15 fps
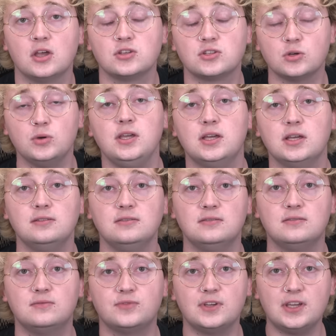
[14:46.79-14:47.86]
so he
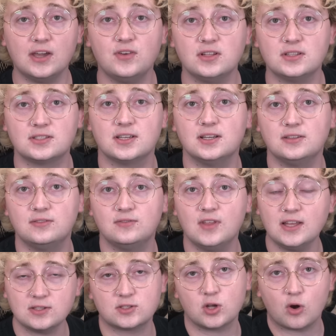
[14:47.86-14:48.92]
can give it to
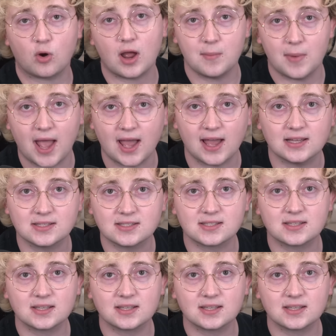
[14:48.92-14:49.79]
Instagram ads